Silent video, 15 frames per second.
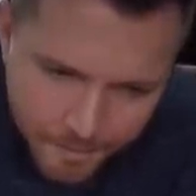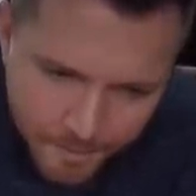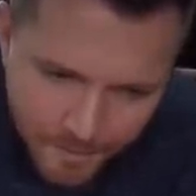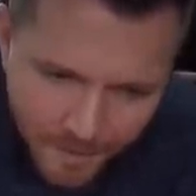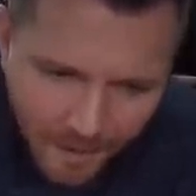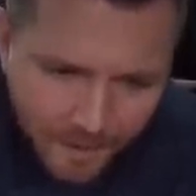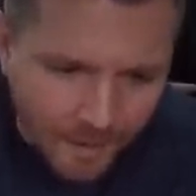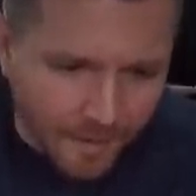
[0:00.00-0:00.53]

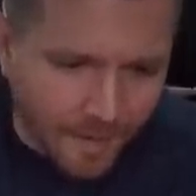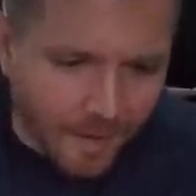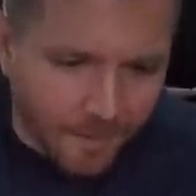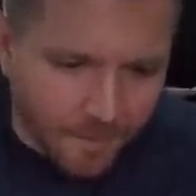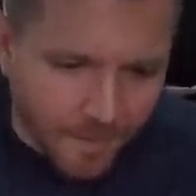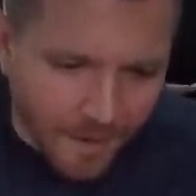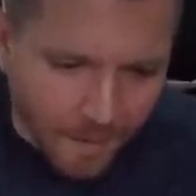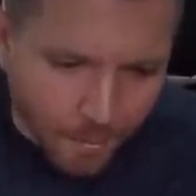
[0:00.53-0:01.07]
I like that.
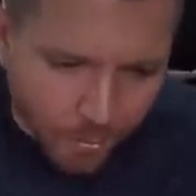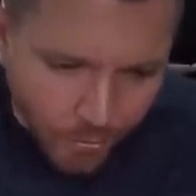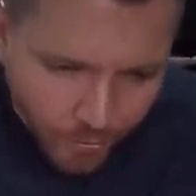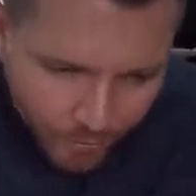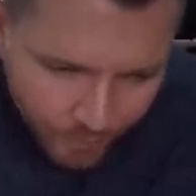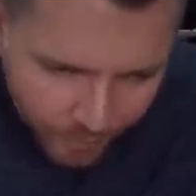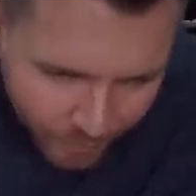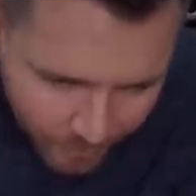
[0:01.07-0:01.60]
I
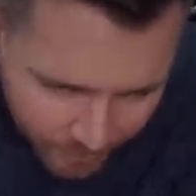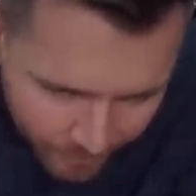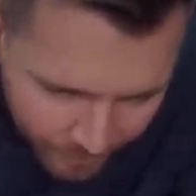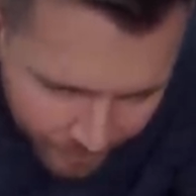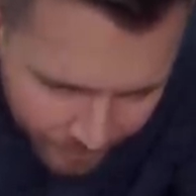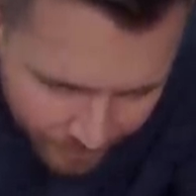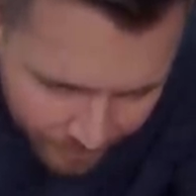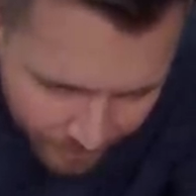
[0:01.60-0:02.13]
approve.
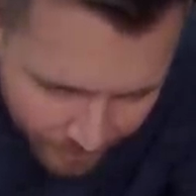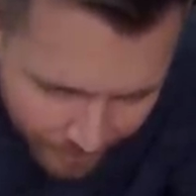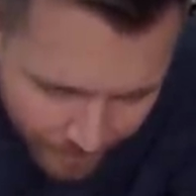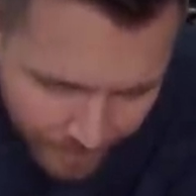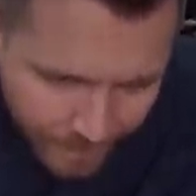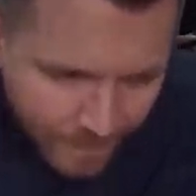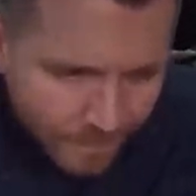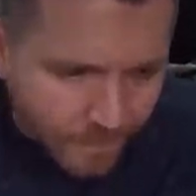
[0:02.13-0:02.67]

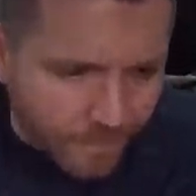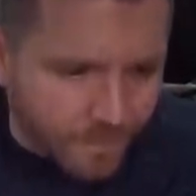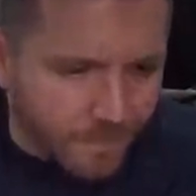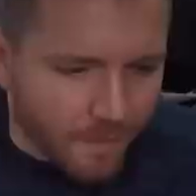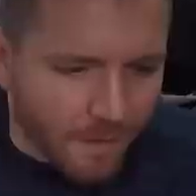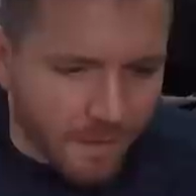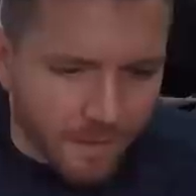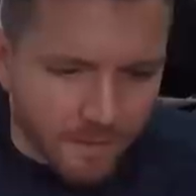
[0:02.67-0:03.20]

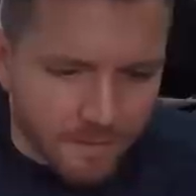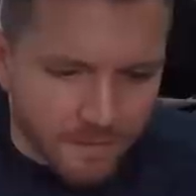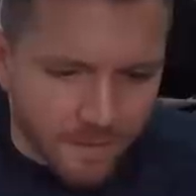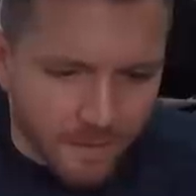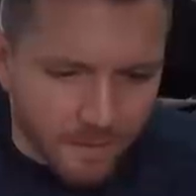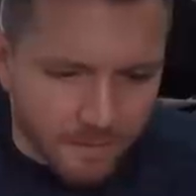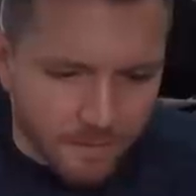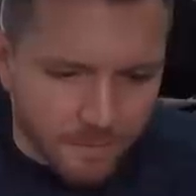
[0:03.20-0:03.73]
Very nice
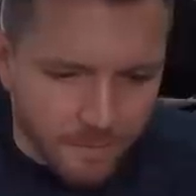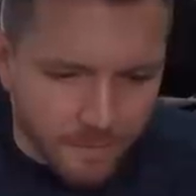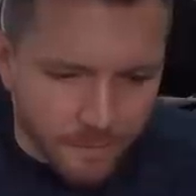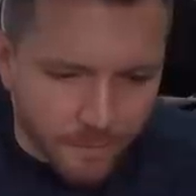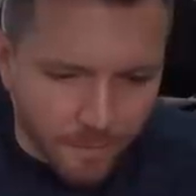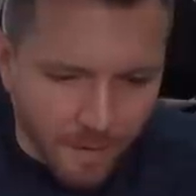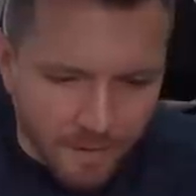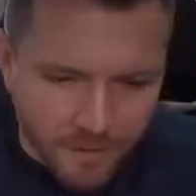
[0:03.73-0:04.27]
car. It's
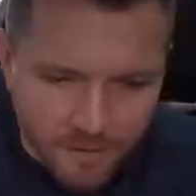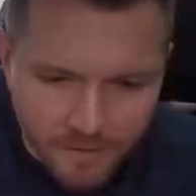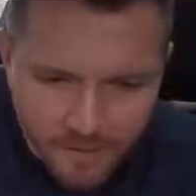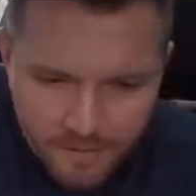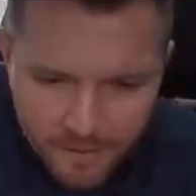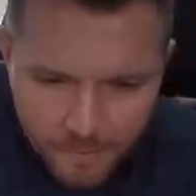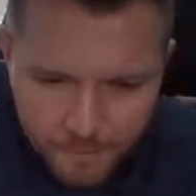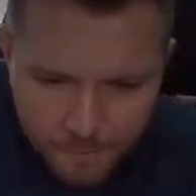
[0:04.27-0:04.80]
from Manchester
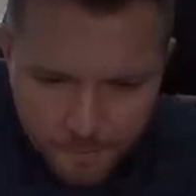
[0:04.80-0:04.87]
too.